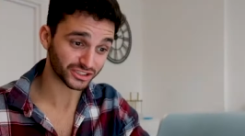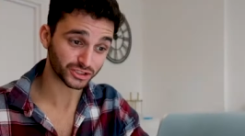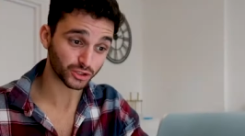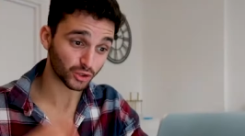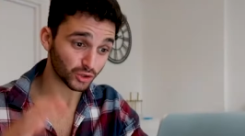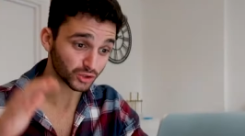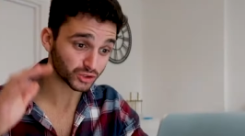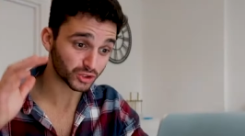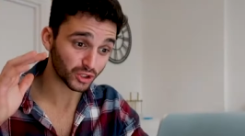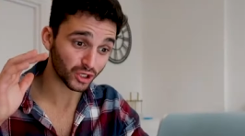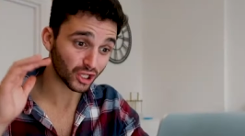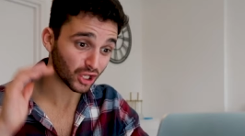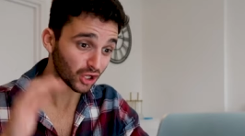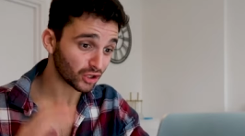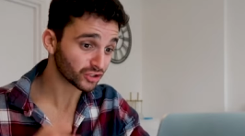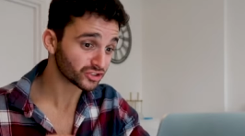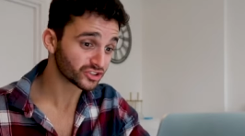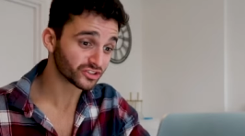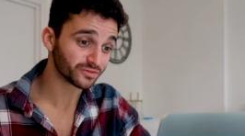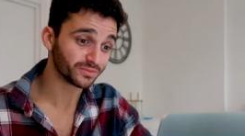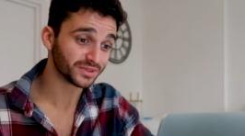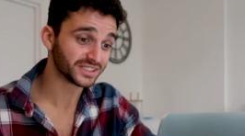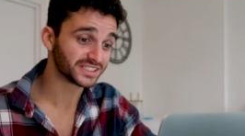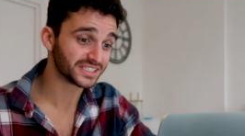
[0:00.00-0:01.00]
There's also
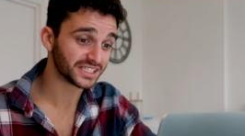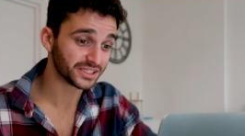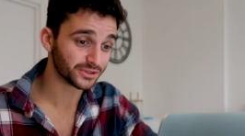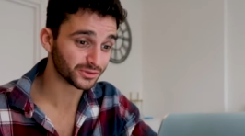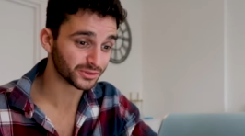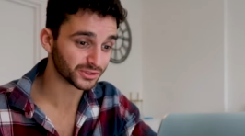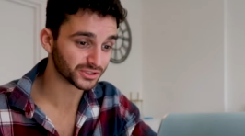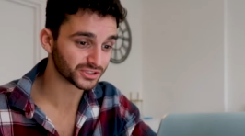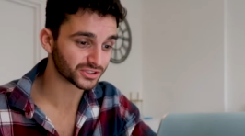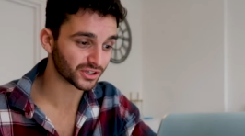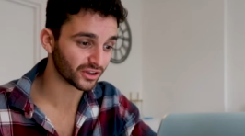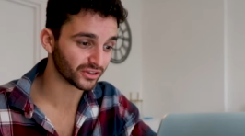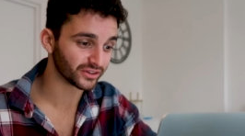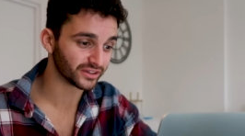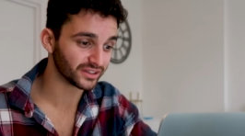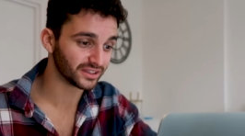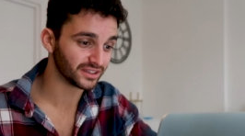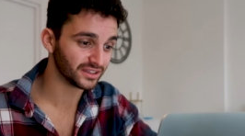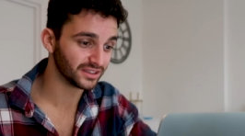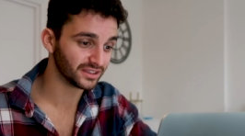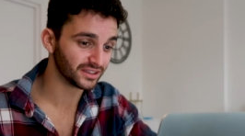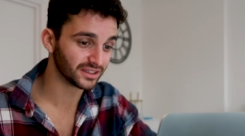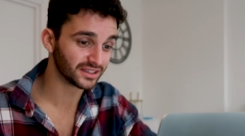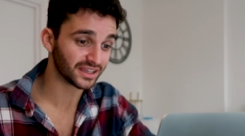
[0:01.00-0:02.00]
lots of materials on
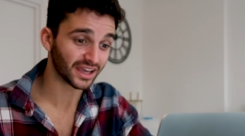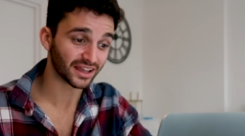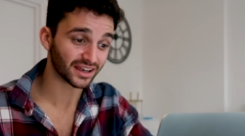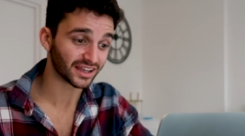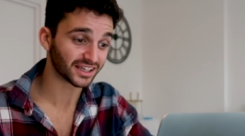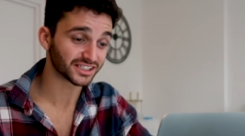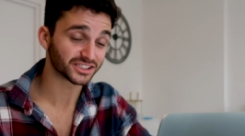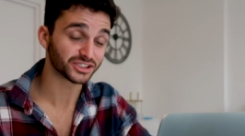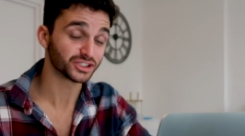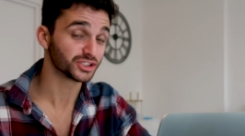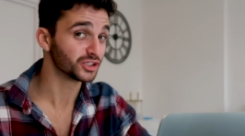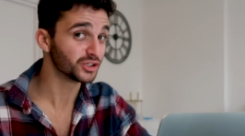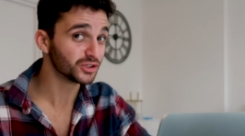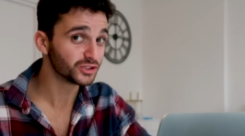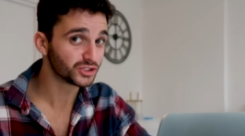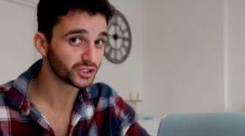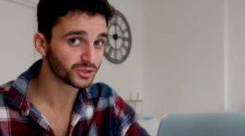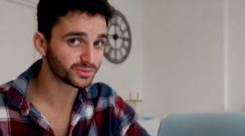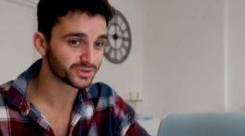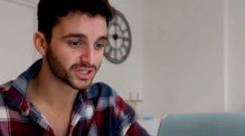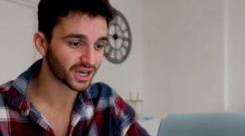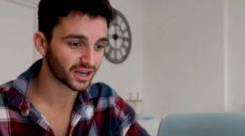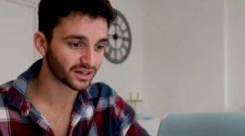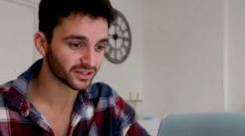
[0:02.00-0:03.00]
the Get Licensed
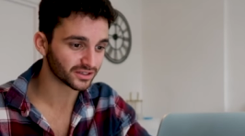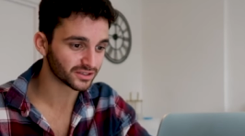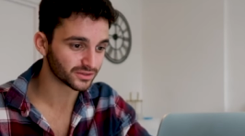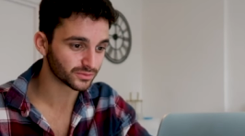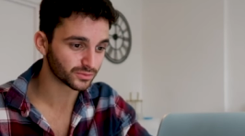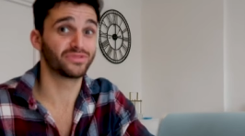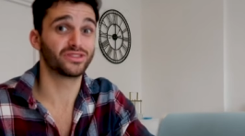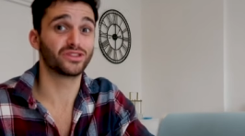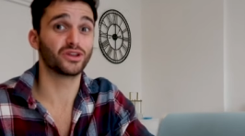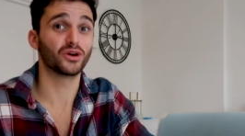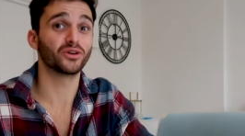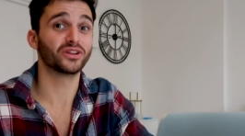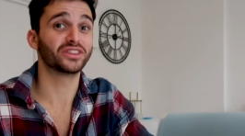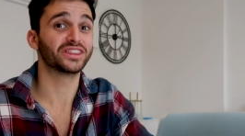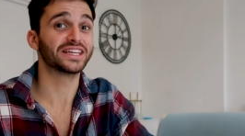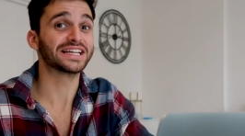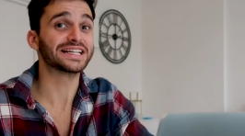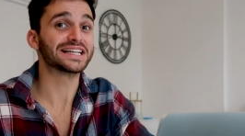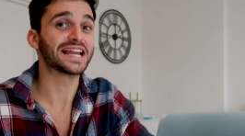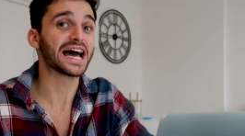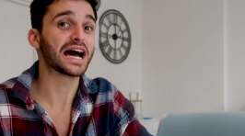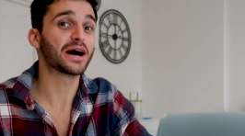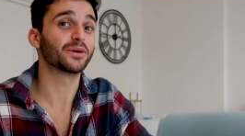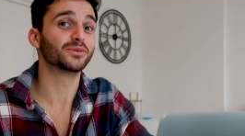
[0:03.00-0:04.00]
YouTube channel. The only
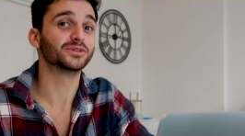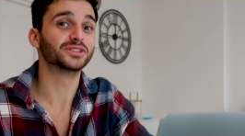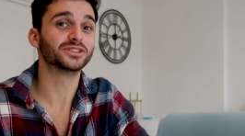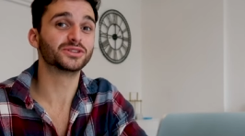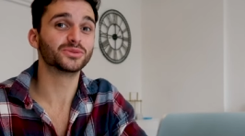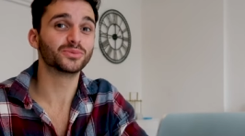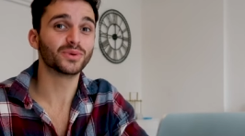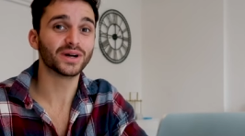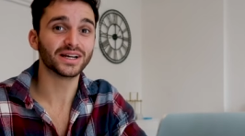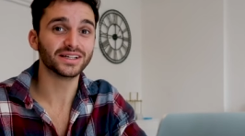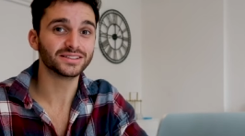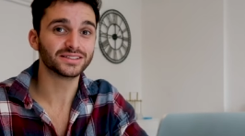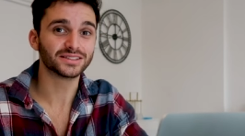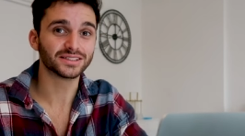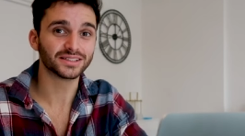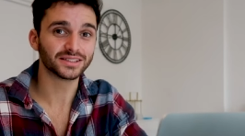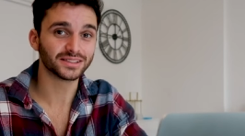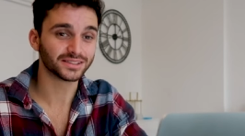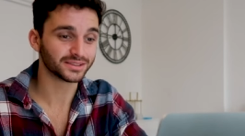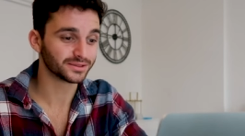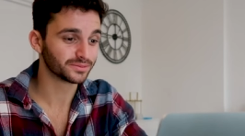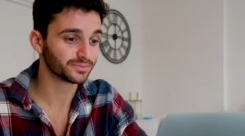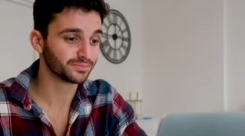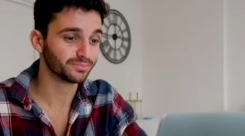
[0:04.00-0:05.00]
thing now is to wait
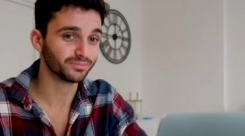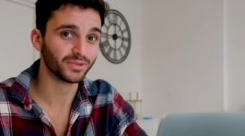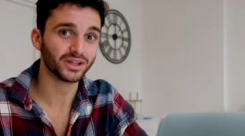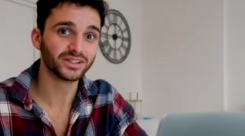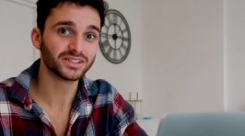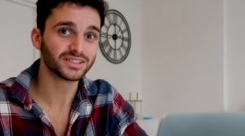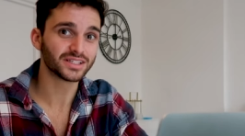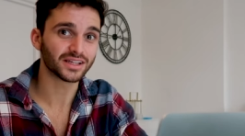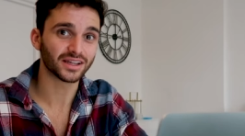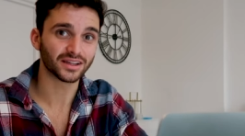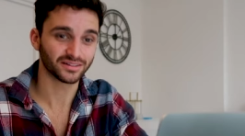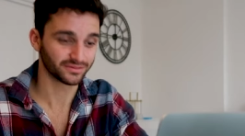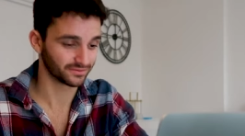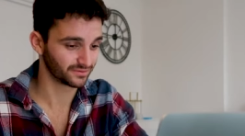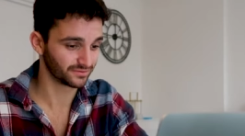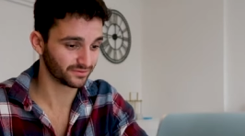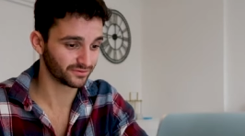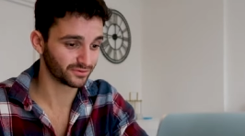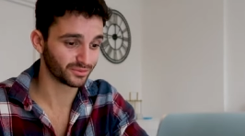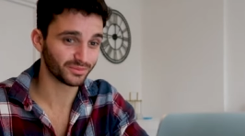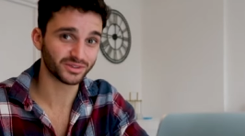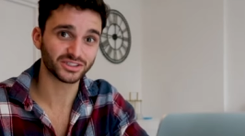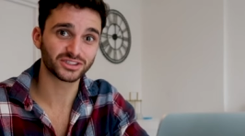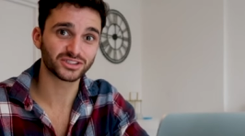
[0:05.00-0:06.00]
until Monday
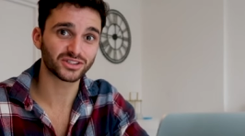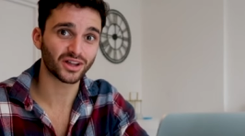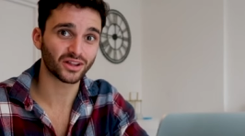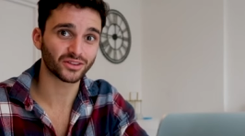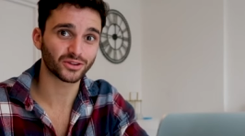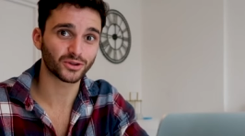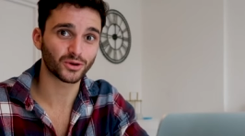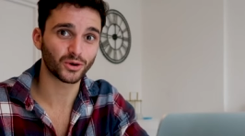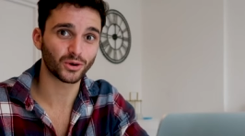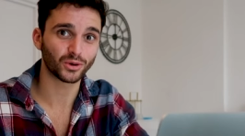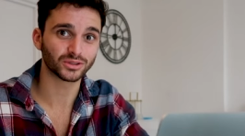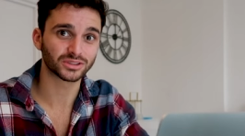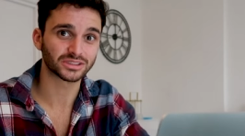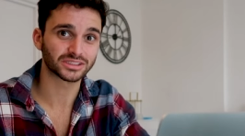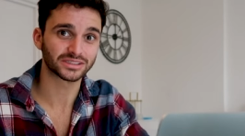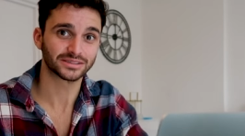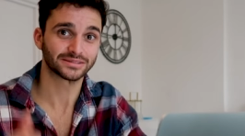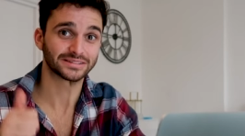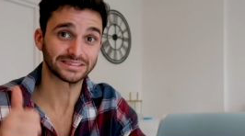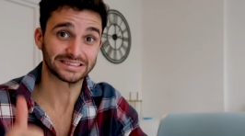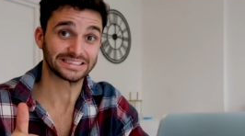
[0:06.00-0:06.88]
for me to start the course.